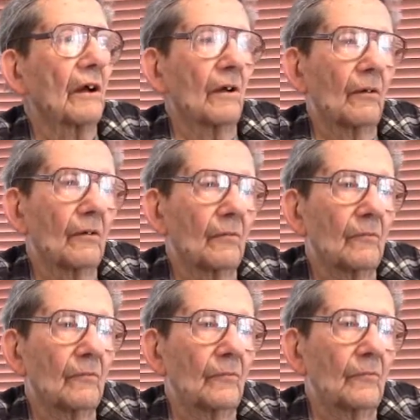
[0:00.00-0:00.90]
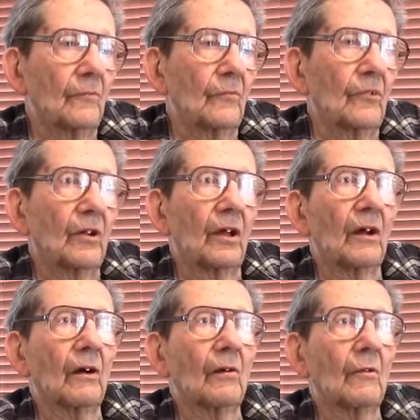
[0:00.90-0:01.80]
to August 1st,
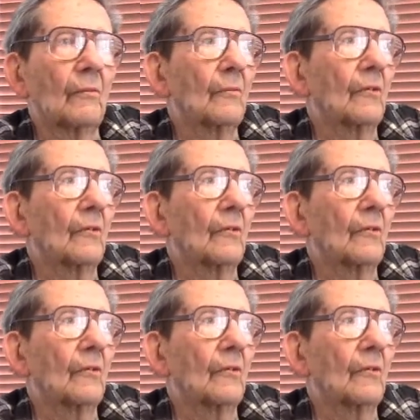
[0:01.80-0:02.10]
1944.